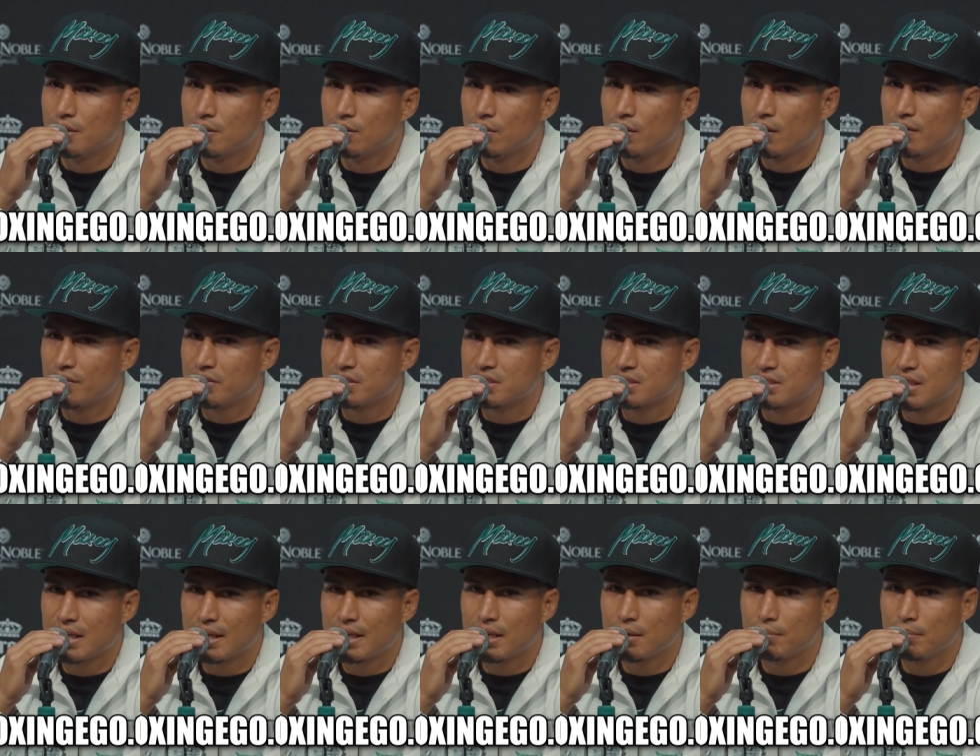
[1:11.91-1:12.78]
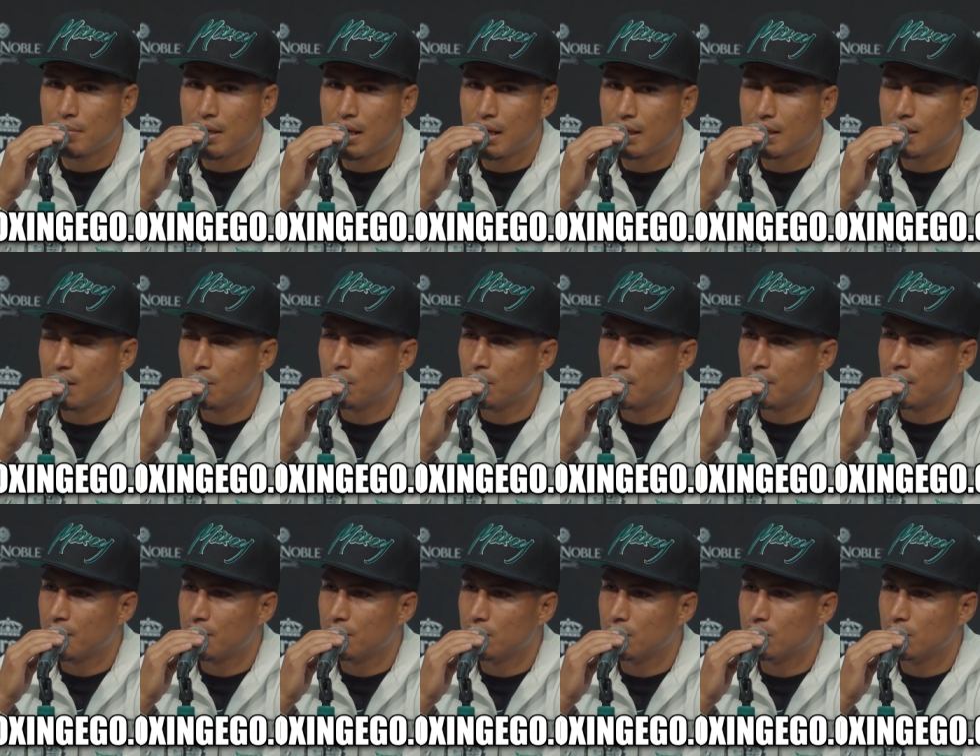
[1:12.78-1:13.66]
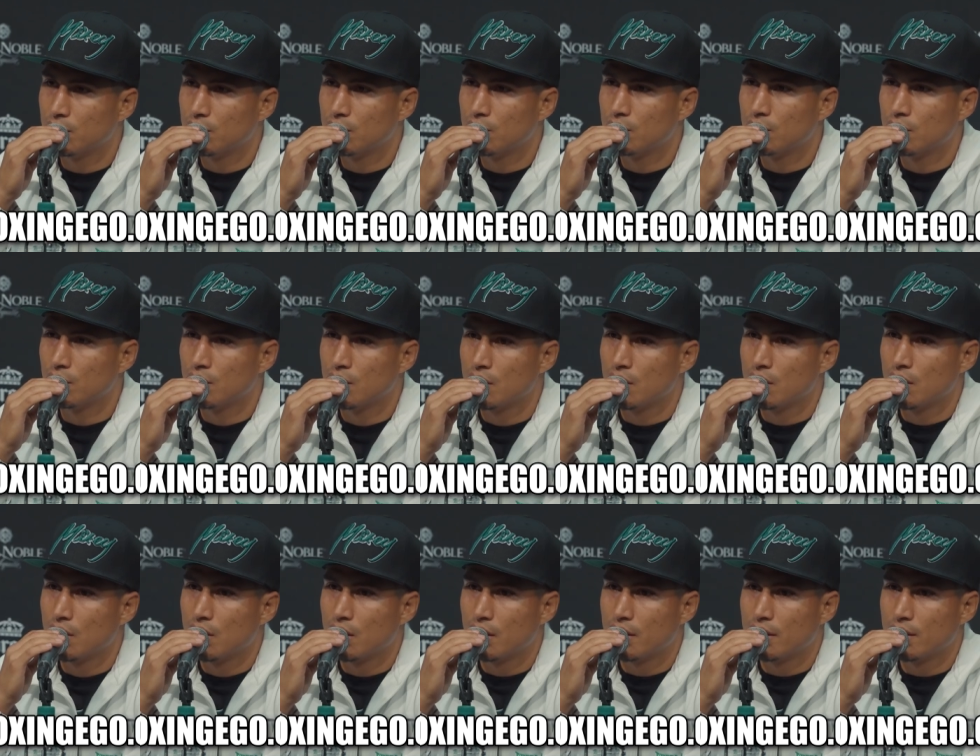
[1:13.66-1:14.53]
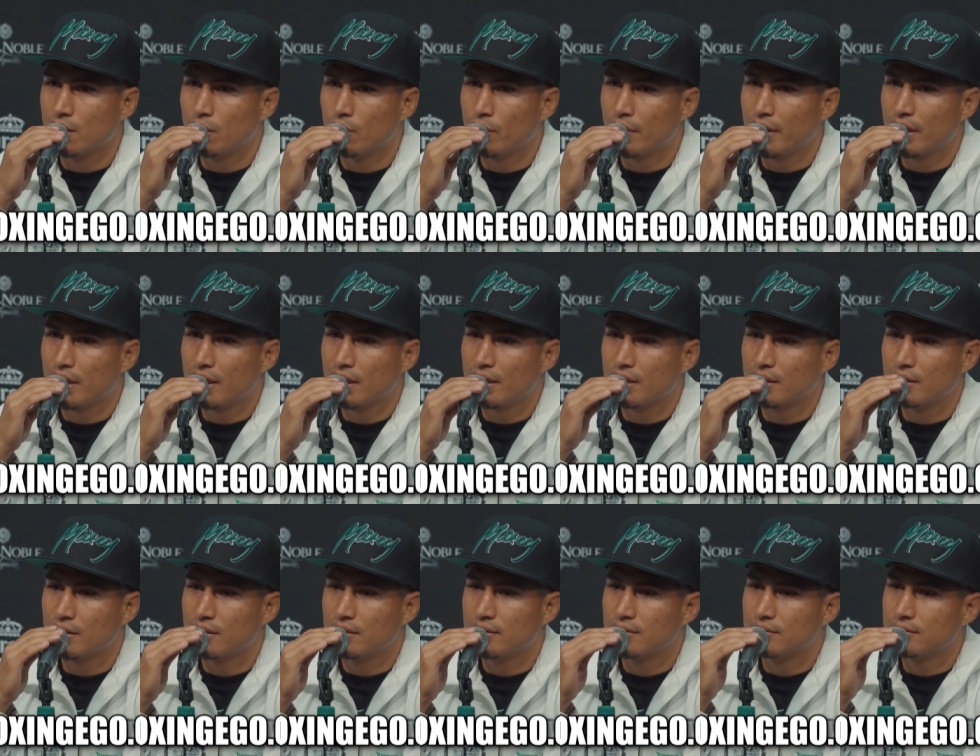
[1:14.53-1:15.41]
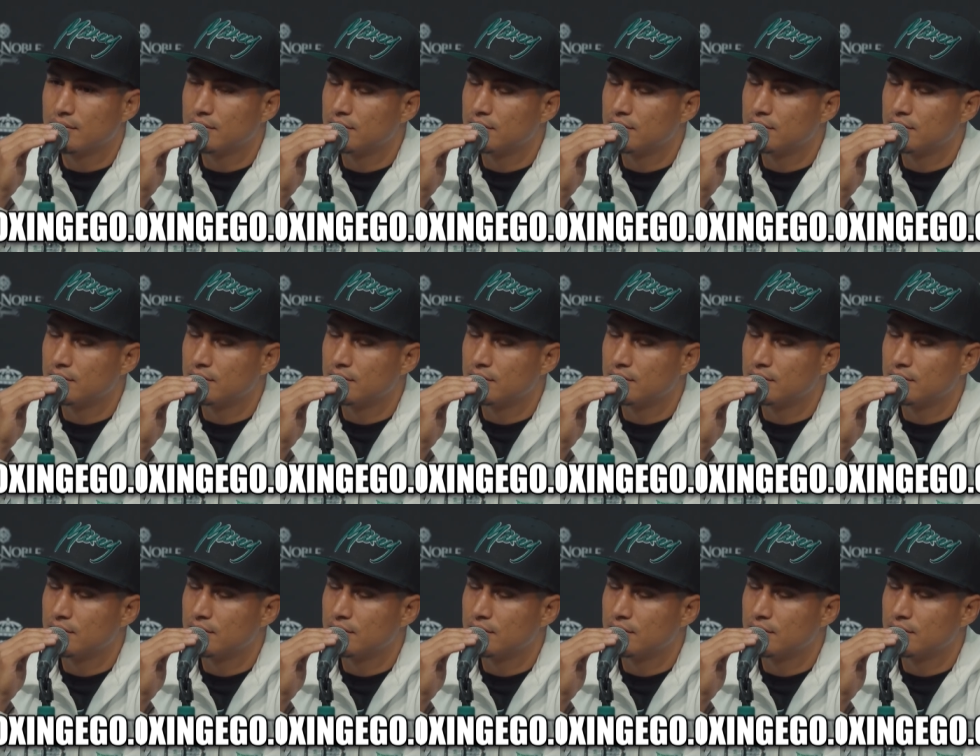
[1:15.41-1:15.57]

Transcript: You know, ever since I came back, I wanted to, in a way,